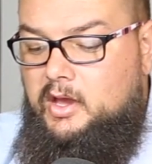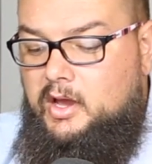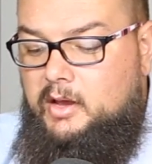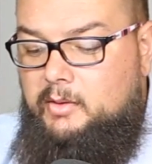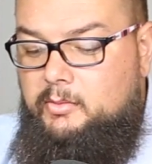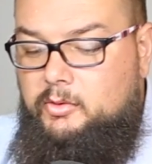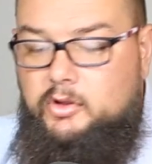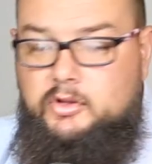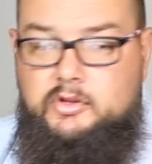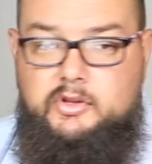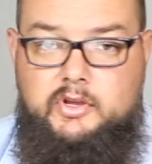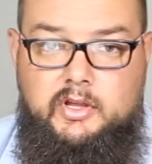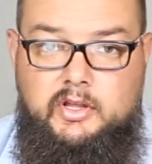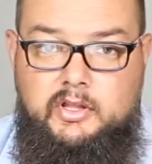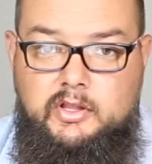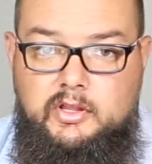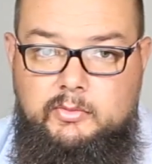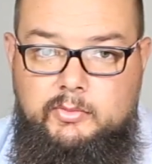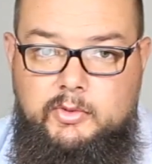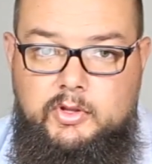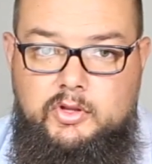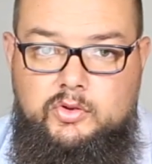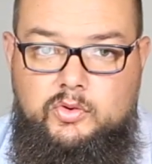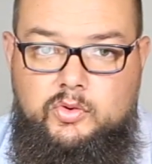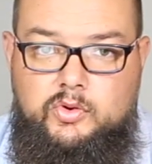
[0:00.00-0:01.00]
I'm not going
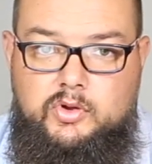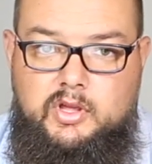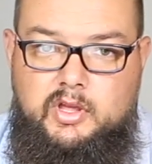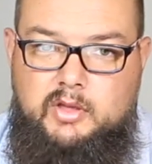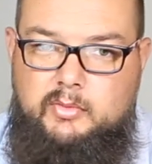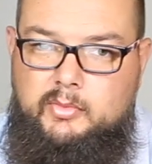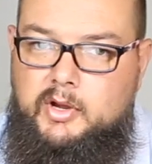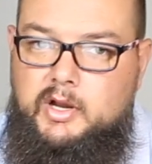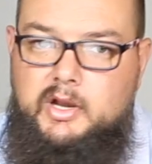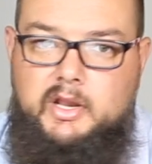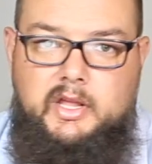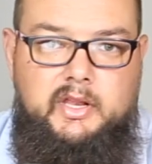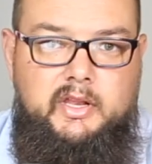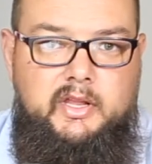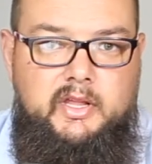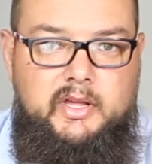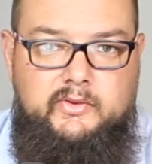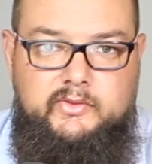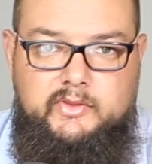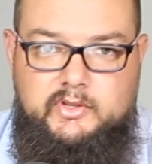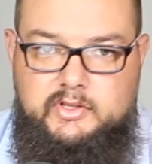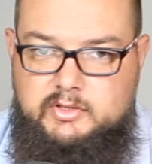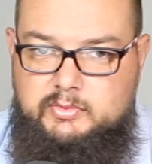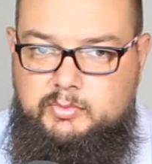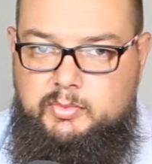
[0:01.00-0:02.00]
to be talking about any
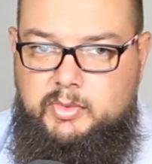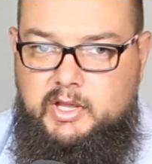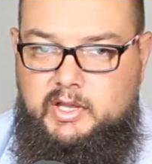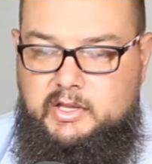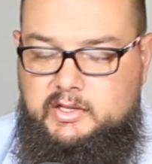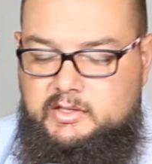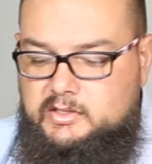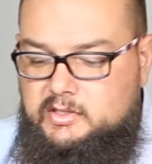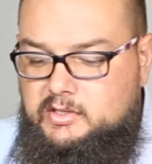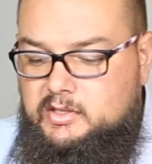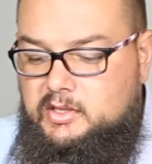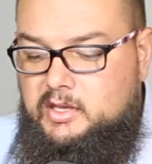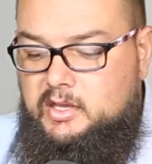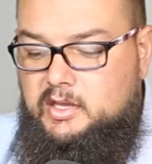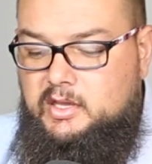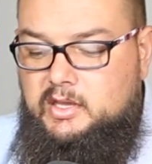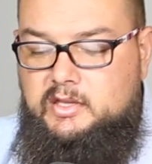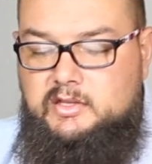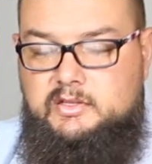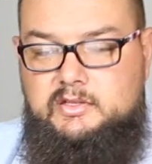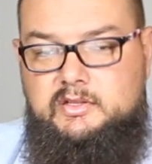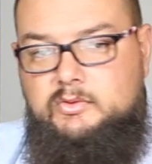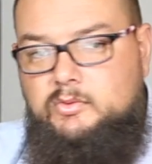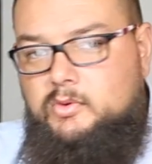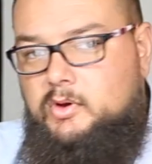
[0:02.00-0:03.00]
of the specs. There
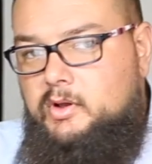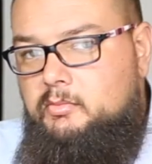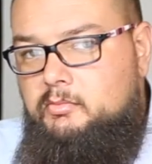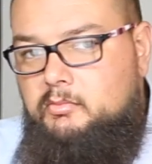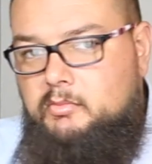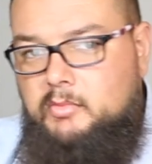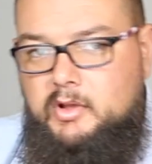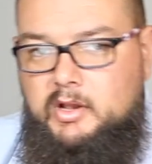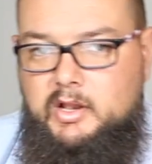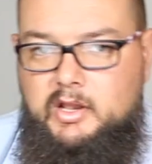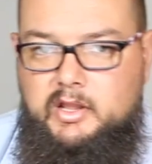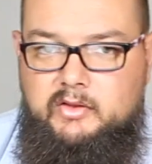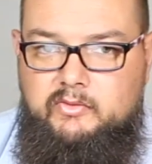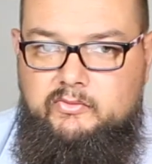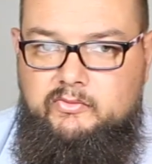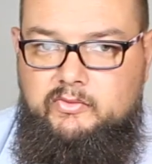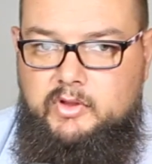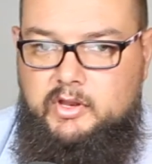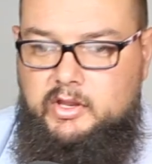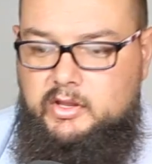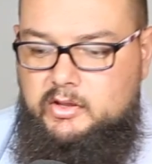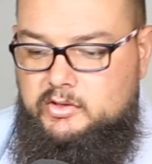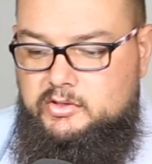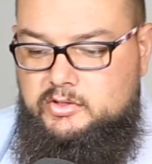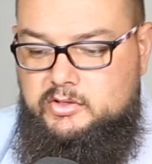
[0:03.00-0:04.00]
is one million
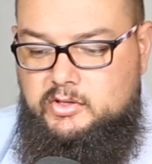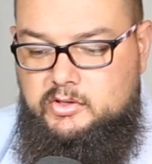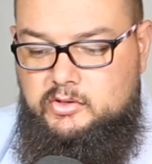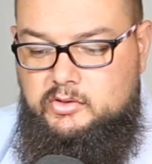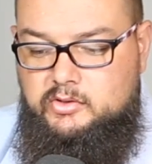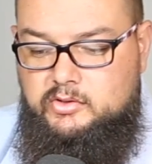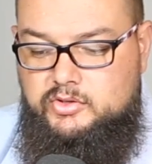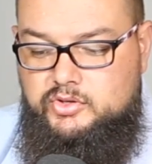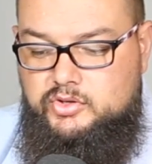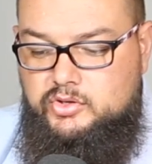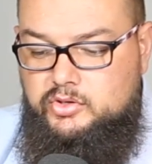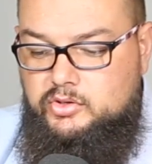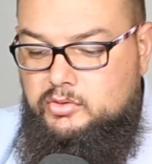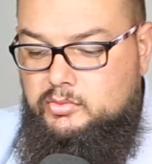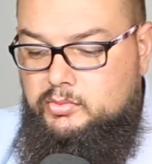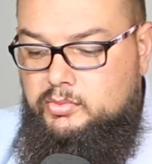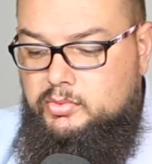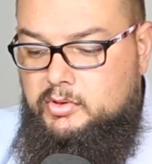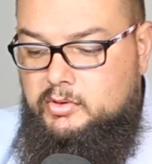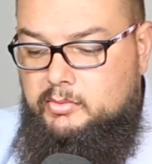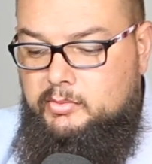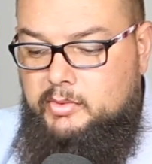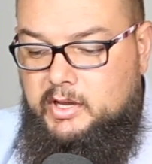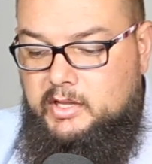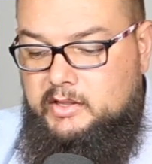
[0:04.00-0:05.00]
videos on
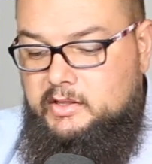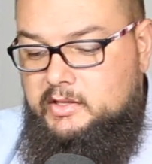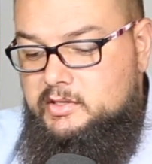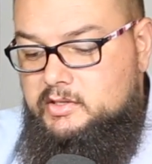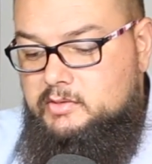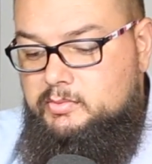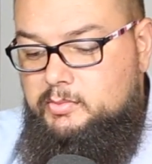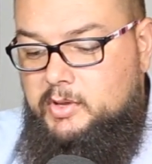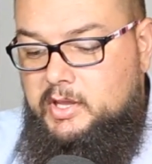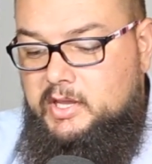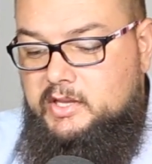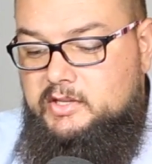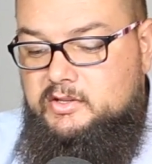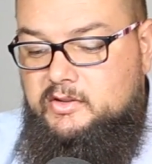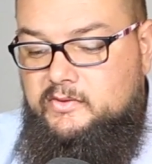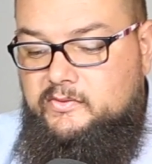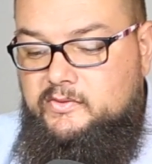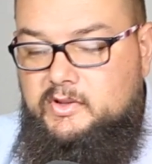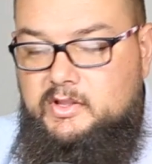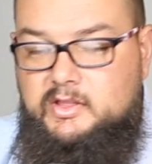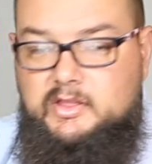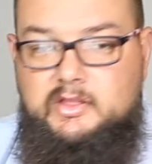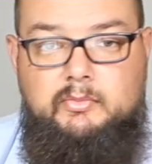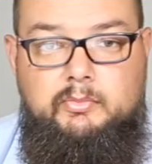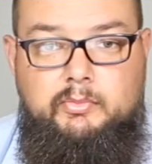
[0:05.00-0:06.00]
YouTube about the specs of
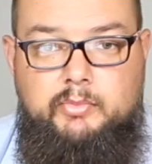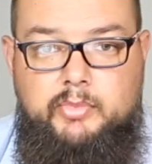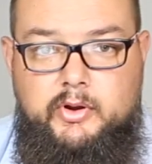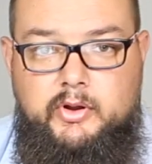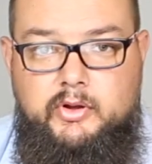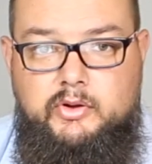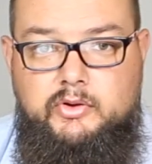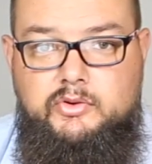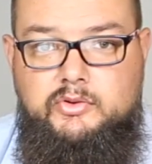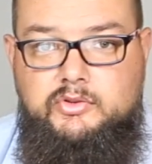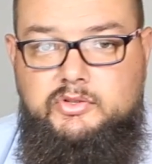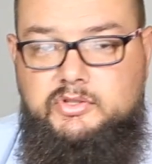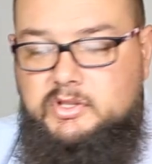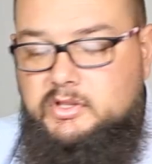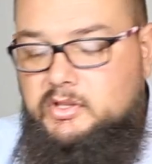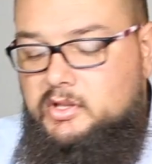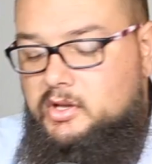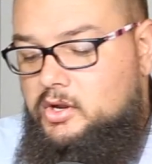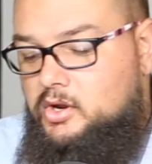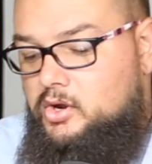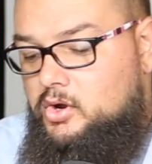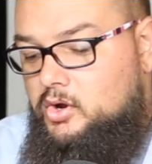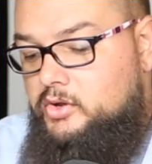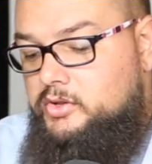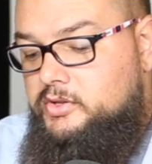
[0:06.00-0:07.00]
it, the pros and
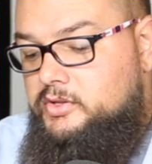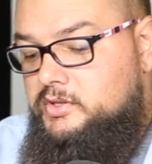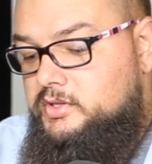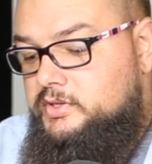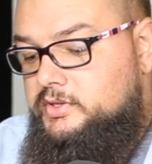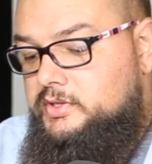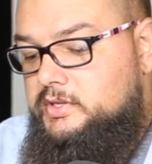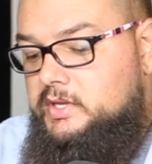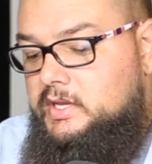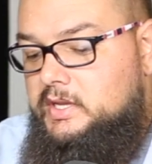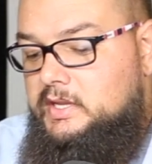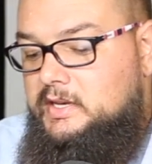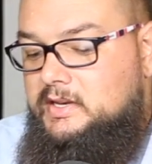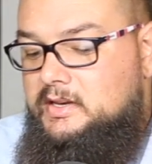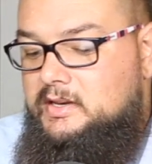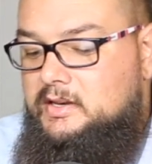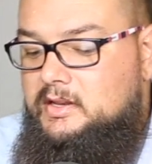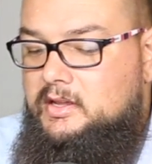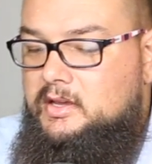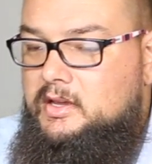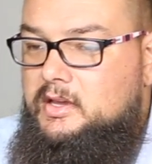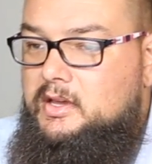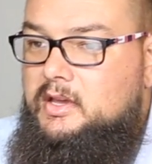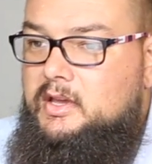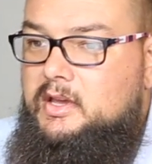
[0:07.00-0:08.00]
the cons, and
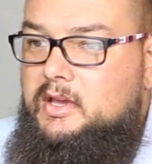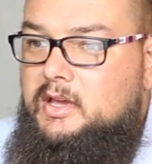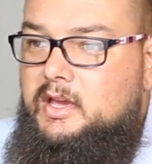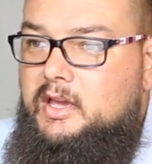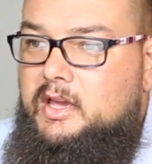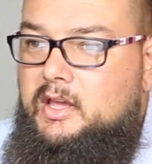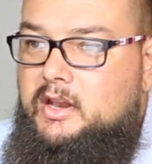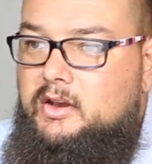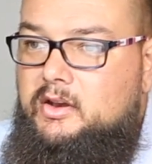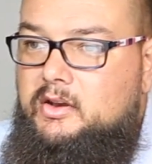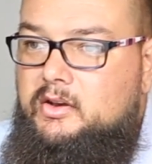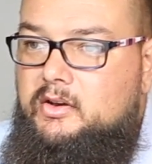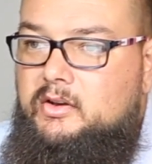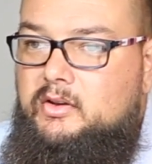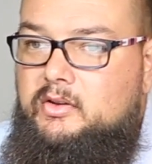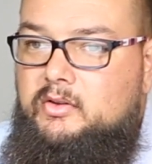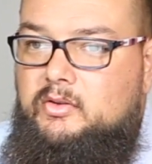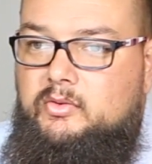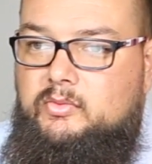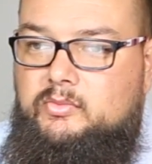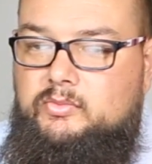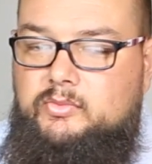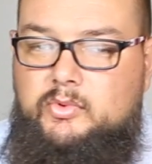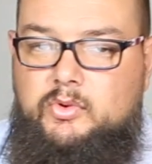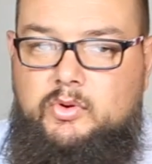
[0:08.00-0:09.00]
and
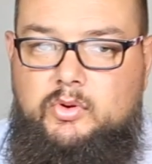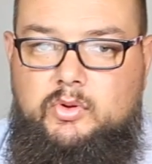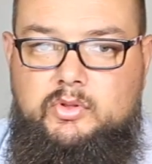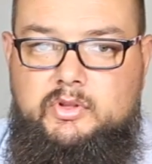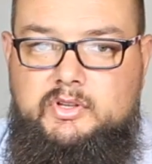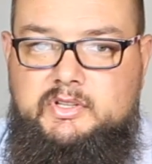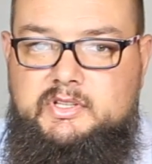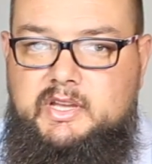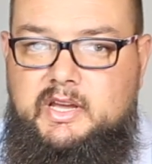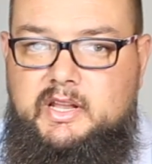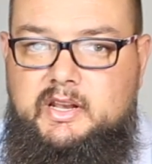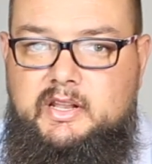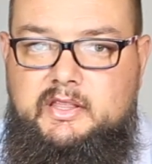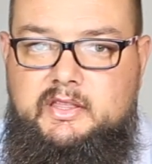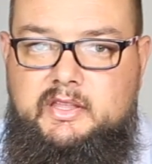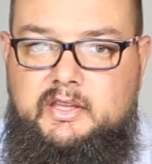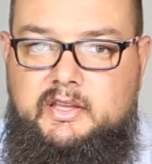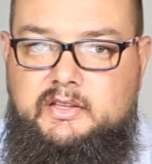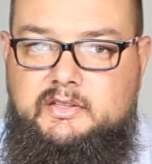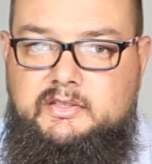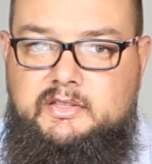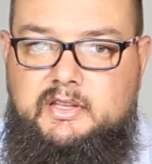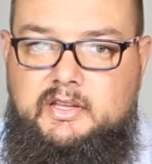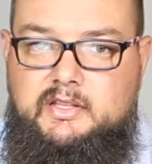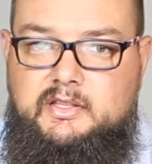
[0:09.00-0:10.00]
all those kind of
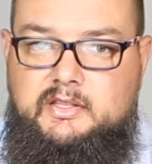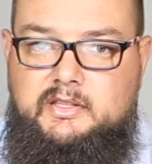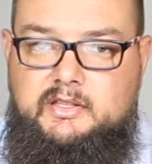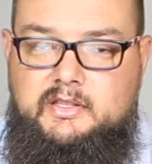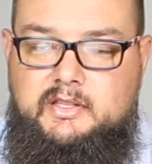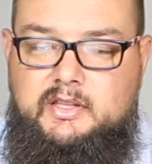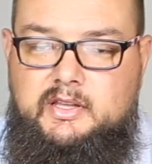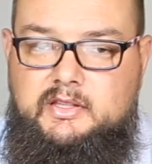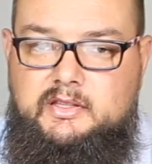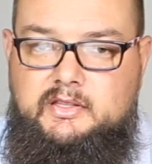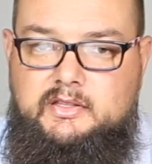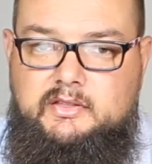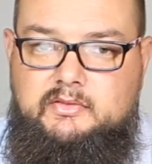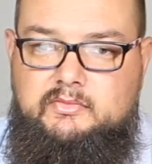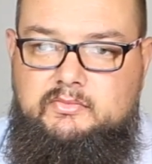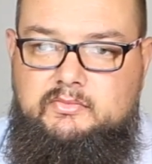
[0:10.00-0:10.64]
things that that